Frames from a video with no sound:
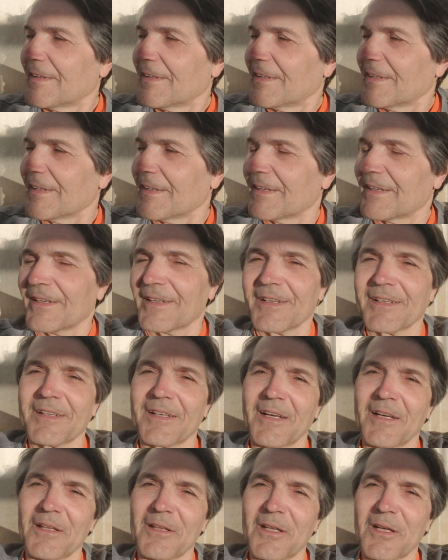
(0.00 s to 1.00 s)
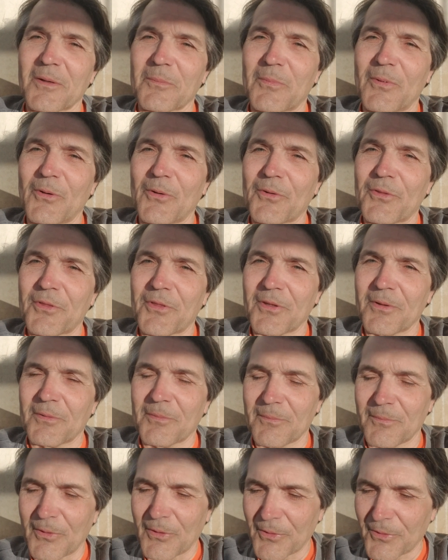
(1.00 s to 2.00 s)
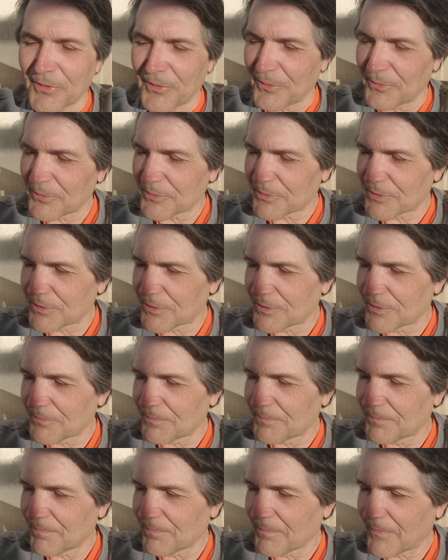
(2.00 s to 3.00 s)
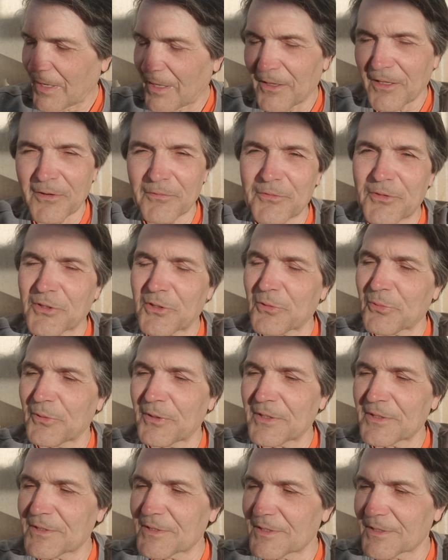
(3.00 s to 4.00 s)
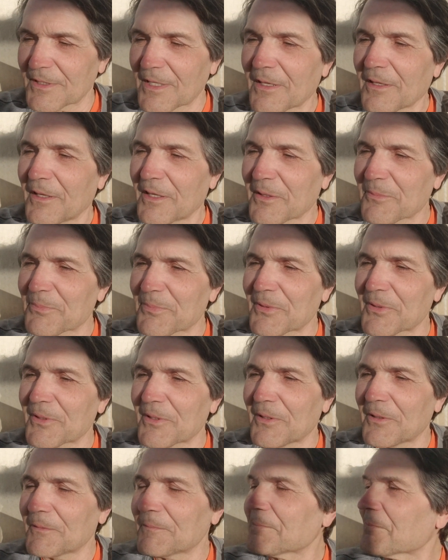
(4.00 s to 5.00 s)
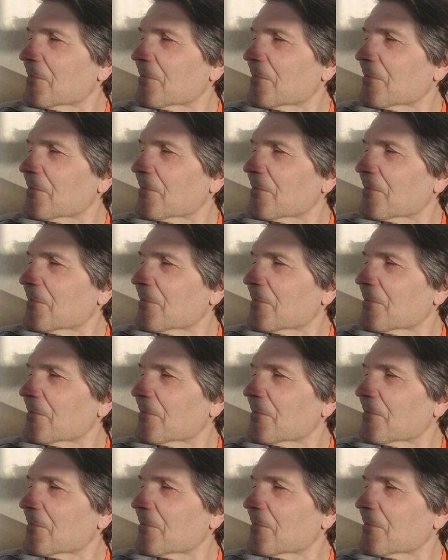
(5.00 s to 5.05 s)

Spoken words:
And I like both those. I love the twins and I like Pearl.